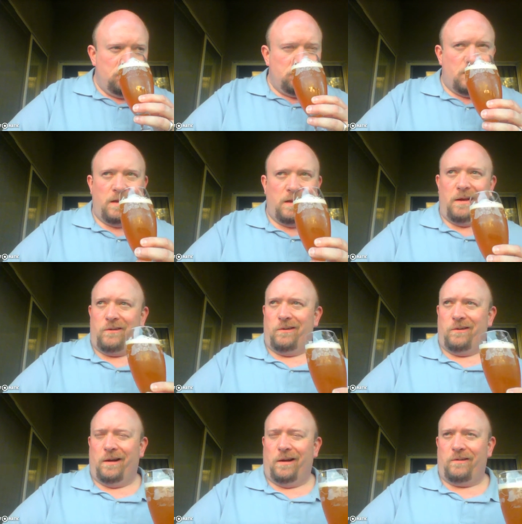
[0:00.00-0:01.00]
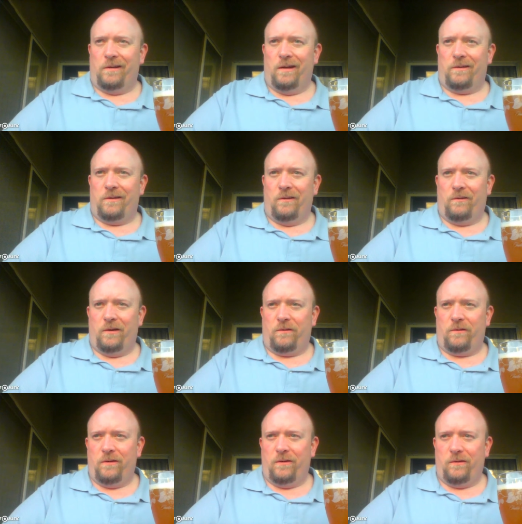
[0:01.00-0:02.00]
Yeah, just lots and lots of
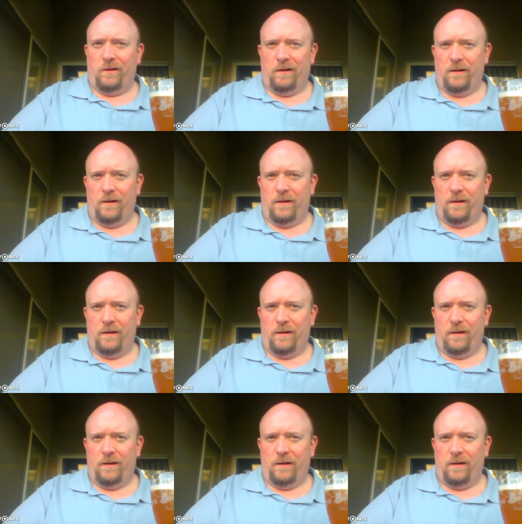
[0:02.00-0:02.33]
citrus,